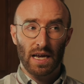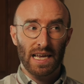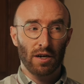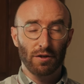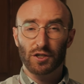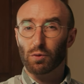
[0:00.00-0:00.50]
It
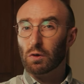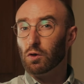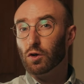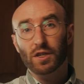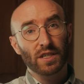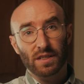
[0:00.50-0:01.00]
also
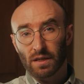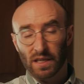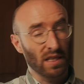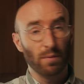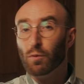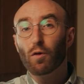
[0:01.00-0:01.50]

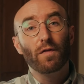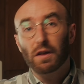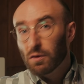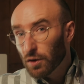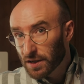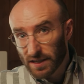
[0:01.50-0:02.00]
the movie
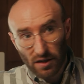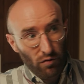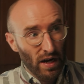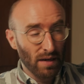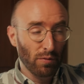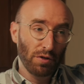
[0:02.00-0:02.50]
looks
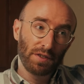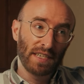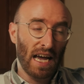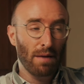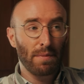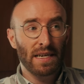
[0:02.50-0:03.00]
incredible.
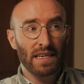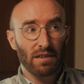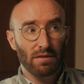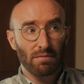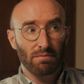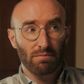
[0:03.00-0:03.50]
Dan
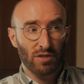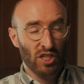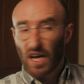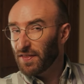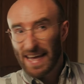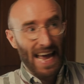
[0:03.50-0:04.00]
Mindel
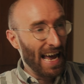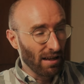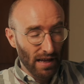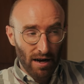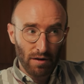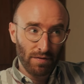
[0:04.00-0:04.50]
shot the hell
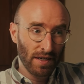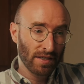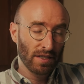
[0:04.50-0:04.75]
out of it.